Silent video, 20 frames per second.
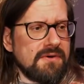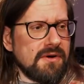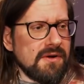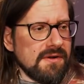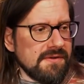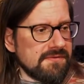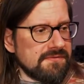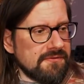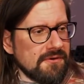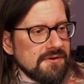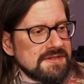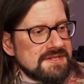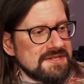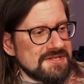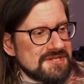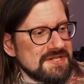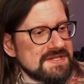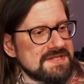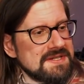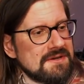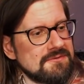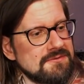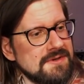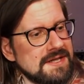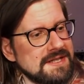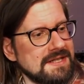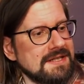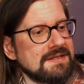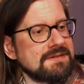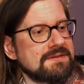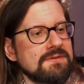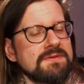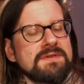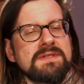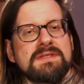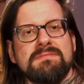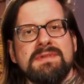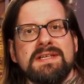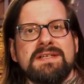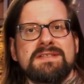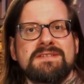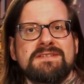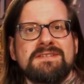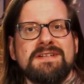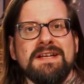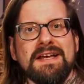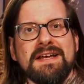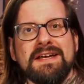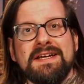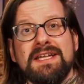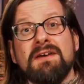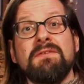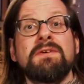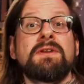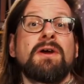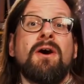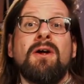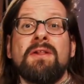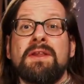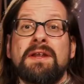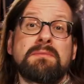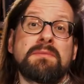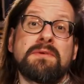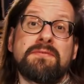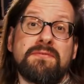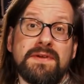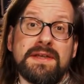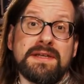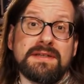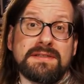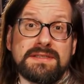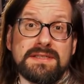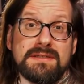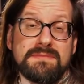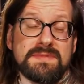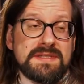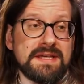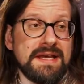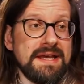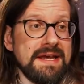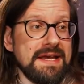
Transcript: All the voltages are running into this mixer, and I have it all at my fingertips.